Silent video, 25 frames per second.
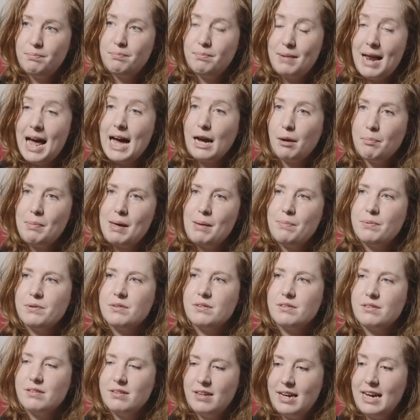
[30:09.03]
black
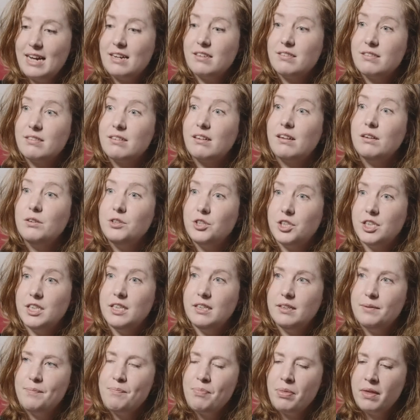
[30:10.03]
people's
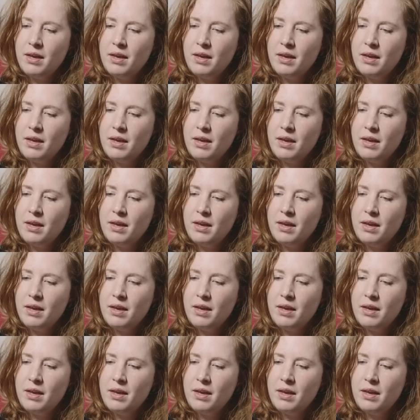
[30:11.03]
exclusion.